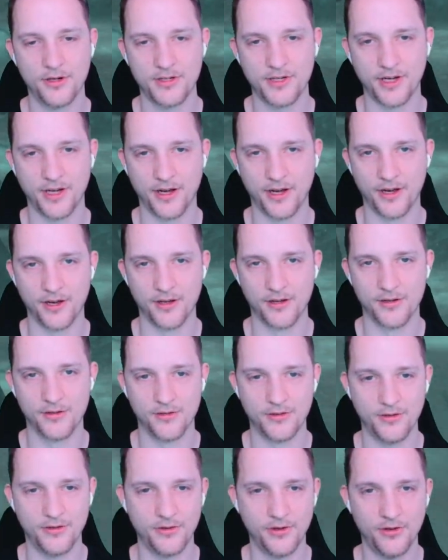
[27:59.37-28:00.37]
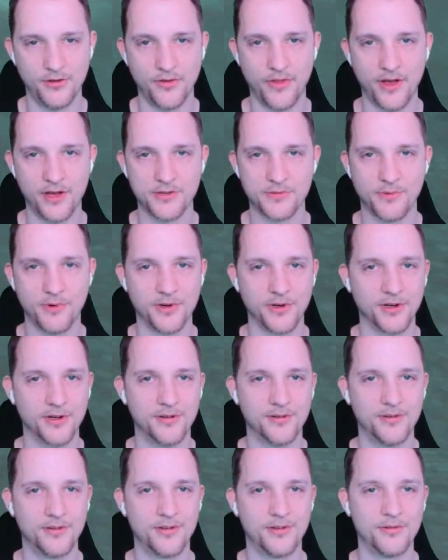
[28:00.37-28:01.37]
okay. Oh no, there's one.
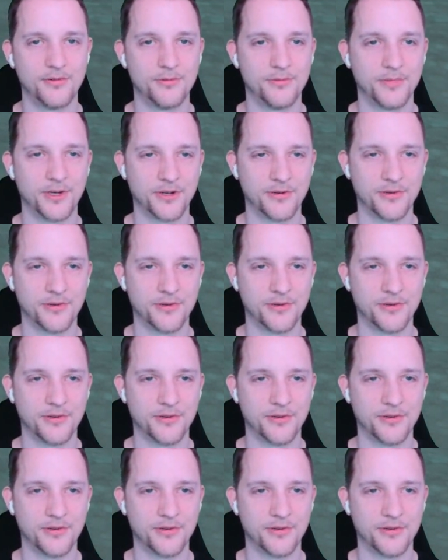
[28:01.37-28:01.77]
Oh my